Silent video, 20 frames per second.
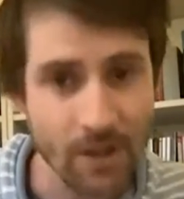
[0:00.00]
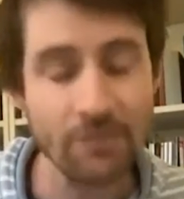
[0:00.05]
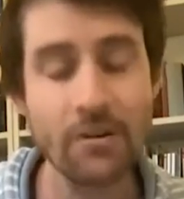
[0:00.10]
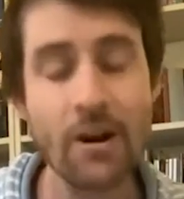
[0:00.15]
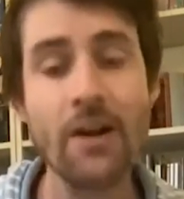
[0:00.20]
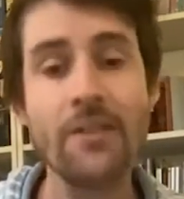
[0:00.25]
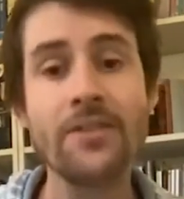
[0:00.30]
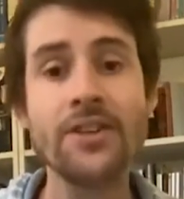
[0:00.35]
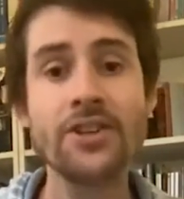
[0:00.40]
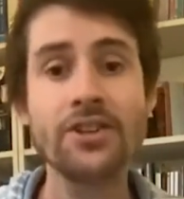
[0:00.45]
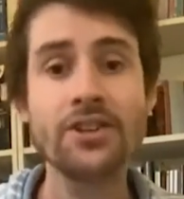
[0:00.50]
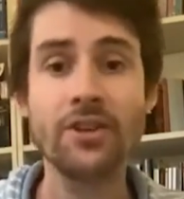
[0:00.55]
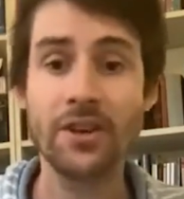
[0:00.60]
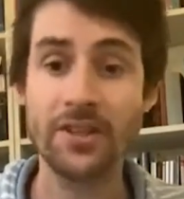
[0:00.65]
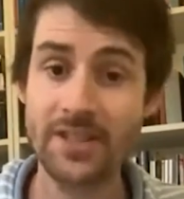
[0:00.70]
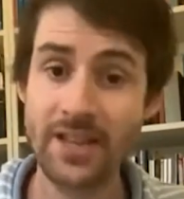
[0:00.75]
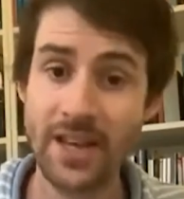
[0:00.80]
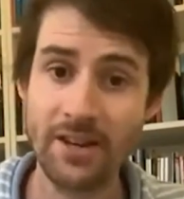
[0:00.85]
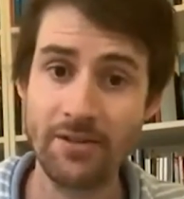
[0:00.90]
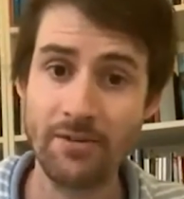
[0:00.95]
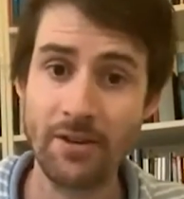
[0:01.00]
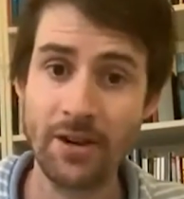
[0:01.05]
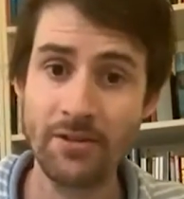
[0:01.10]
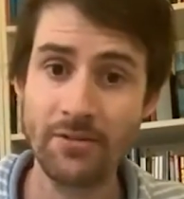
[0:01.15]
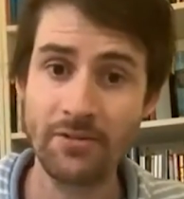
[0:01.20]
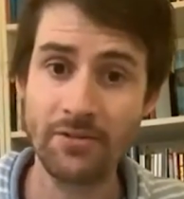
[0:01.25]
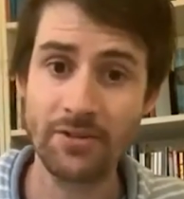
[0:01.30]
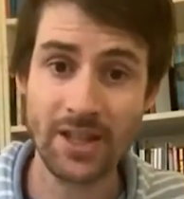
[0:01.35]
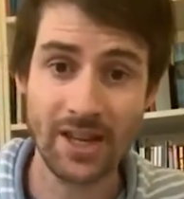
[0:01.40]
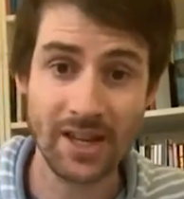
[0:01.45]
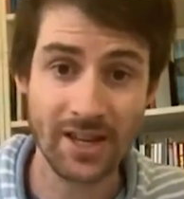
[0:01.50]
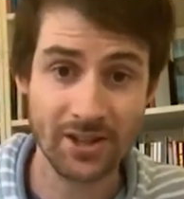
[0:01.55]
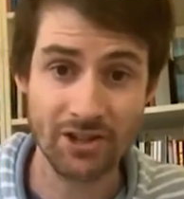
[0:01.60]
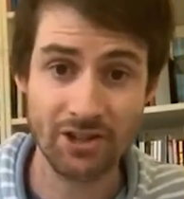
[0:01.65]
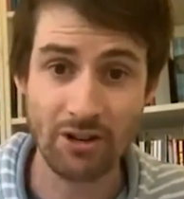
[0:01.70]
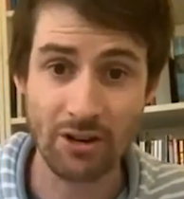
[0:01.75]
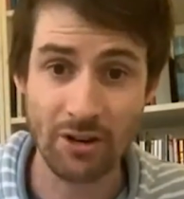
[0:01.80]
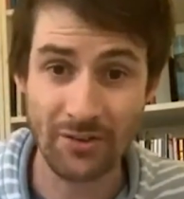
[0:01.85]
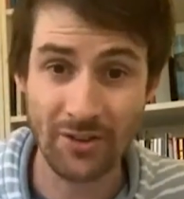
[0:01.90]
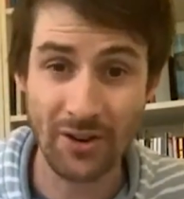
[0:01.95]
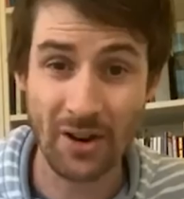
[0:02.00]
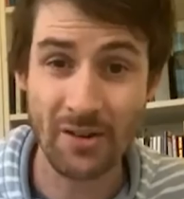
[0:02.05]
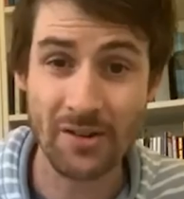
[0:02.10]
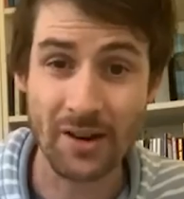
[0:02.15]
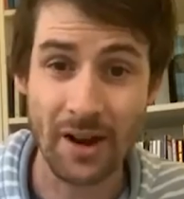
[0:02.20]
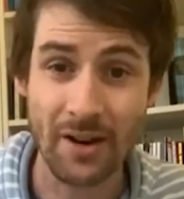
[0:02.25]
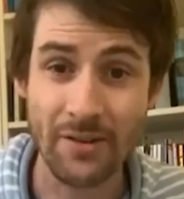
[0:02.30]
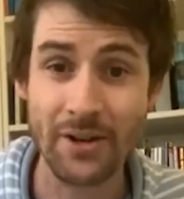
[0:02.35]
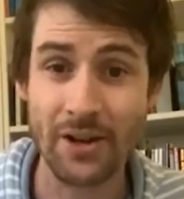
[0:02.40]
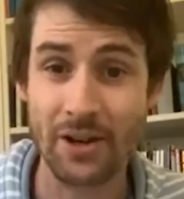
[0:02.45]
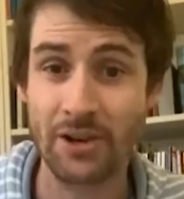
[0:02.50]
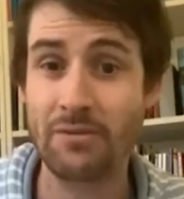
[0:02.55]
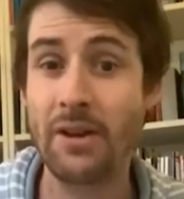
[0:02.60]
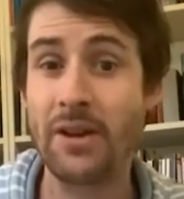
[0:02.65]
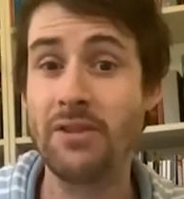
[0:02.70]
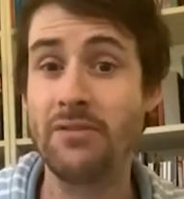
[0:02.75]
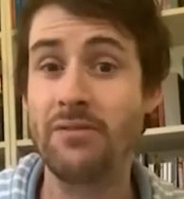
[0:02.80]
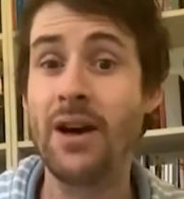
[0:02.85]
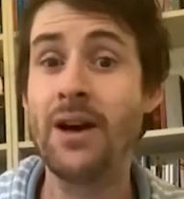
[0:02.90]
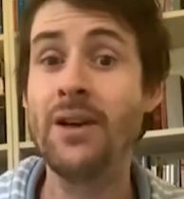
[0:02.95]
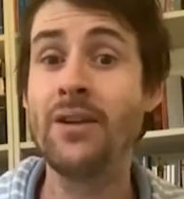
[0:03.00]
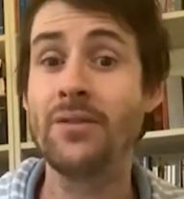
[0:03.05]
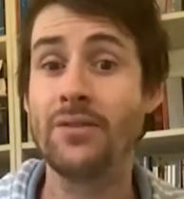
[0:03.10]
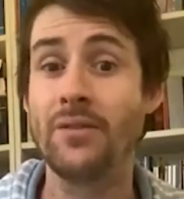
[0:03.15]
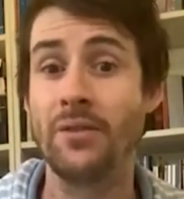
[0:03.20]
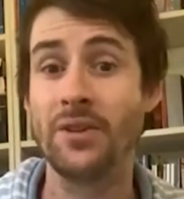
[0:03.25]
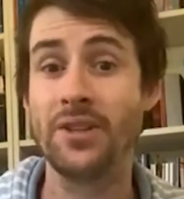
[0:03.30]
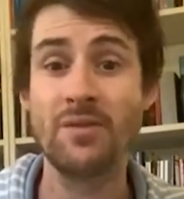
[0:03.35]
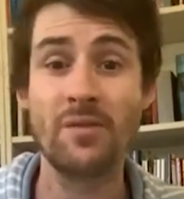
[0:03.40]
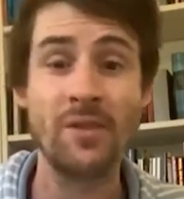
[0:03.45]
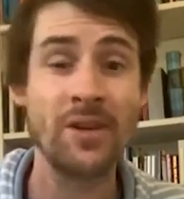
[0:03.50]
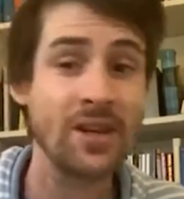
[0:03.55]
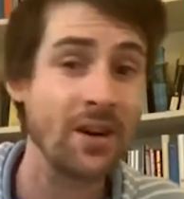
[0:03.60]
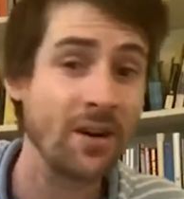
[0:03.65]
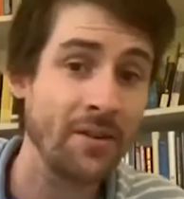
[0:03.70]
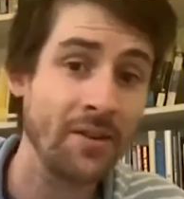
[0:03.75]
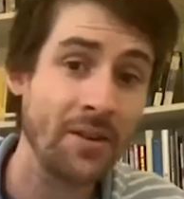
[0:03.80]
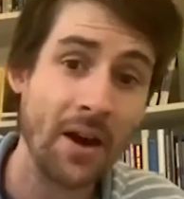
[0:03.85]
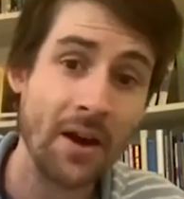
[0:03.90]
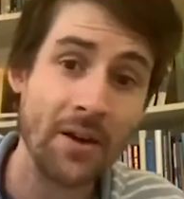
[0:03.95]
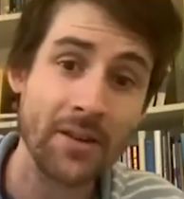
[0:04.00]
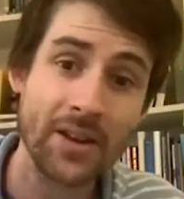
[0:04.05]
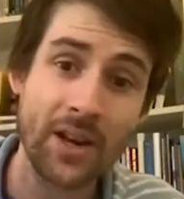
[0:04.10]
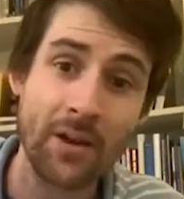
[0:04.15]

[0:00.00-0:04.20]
rather than trying to take your own take control of your own life and create your own authority when you uh,